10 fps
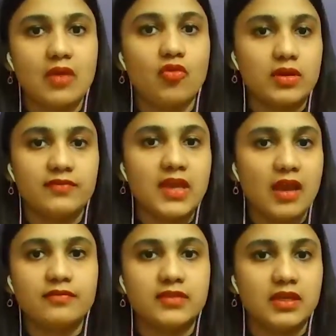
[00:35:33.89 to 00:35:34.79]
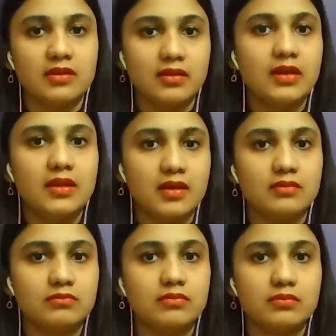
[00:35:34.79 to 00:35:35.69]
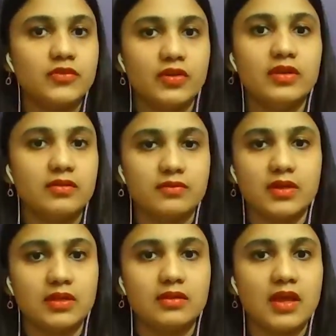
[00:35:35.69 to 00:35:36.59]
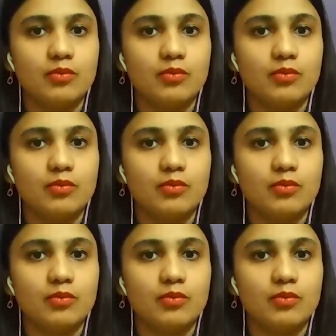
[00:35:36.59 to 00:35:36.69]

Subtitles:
what we have seen in India traditionally.